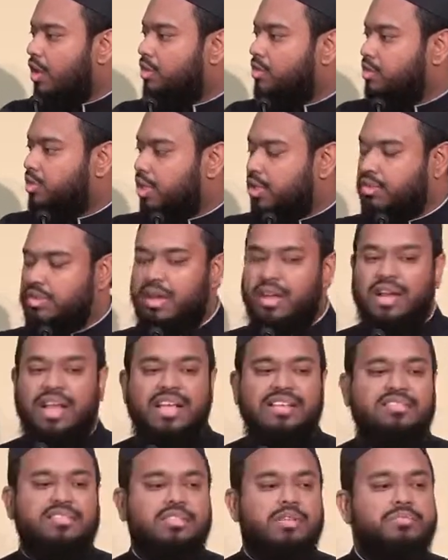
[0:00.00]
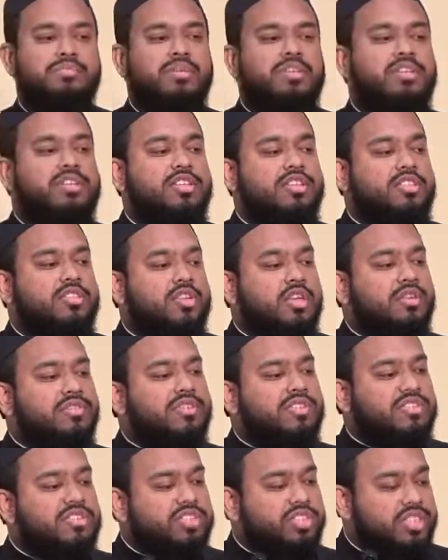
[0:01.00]
Shaitan has the ability to give
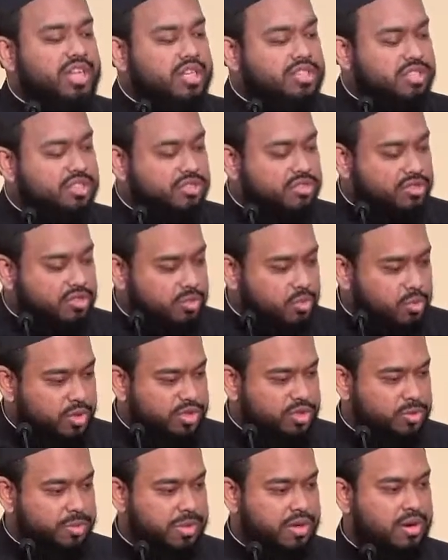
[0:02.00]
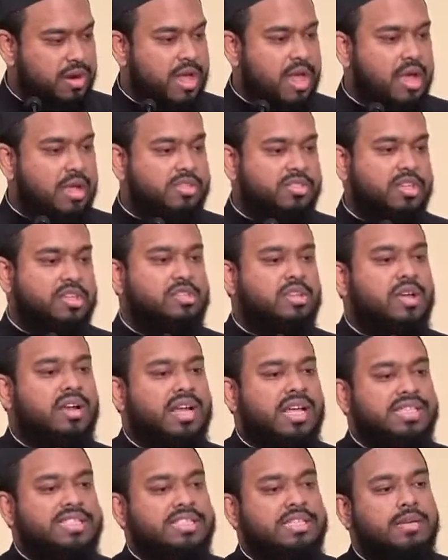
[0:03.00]
us suggestions, to whisper. Shaitan
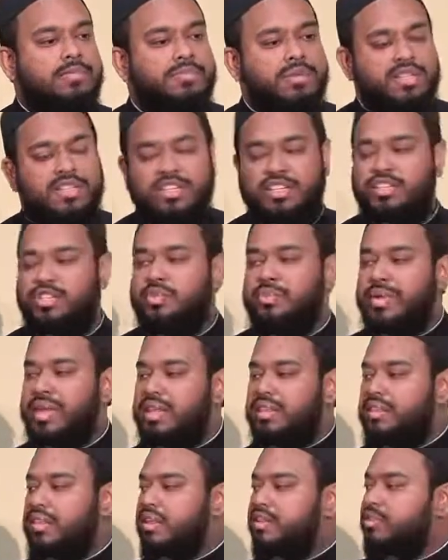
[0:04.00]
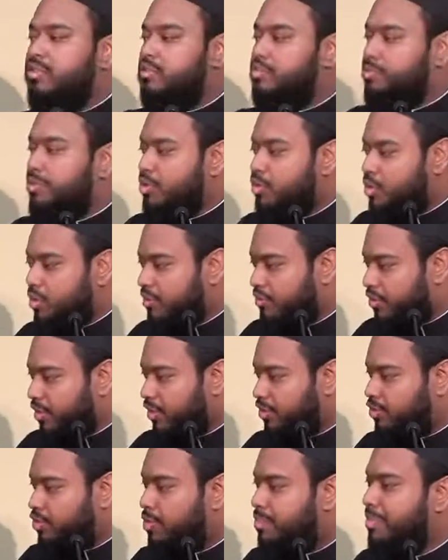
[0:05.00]
has the ability to make things
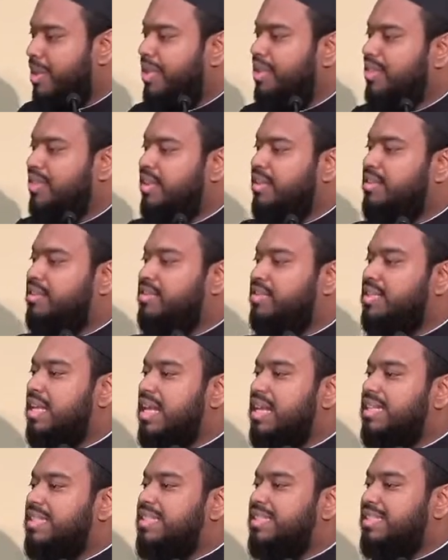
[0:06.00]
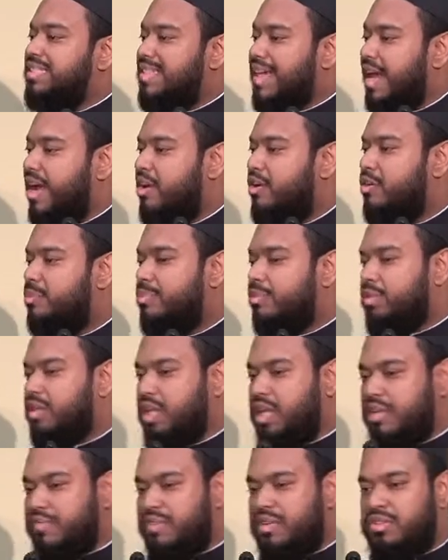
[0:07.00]
beautiful, to make things desirable,
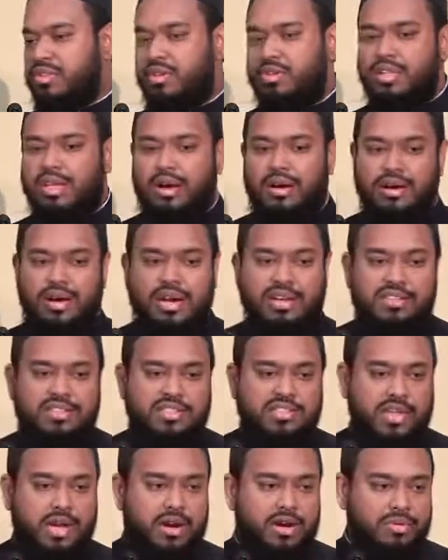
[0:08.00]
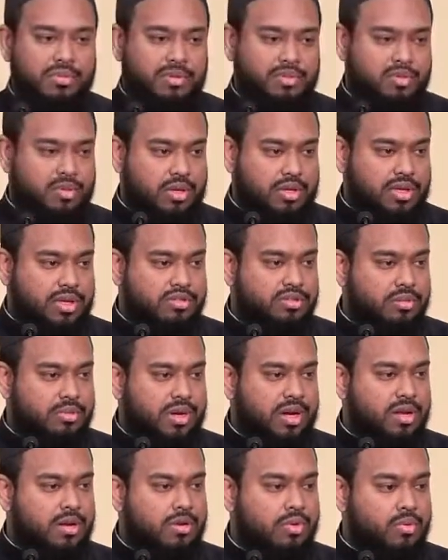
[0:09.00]
even though they are not desirable to Allah
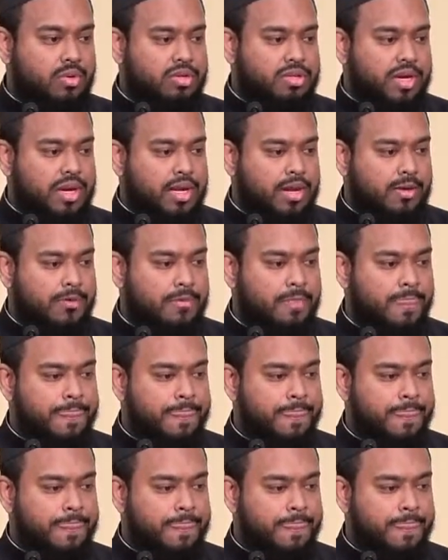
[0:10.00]
subhanahu wa ta'ala.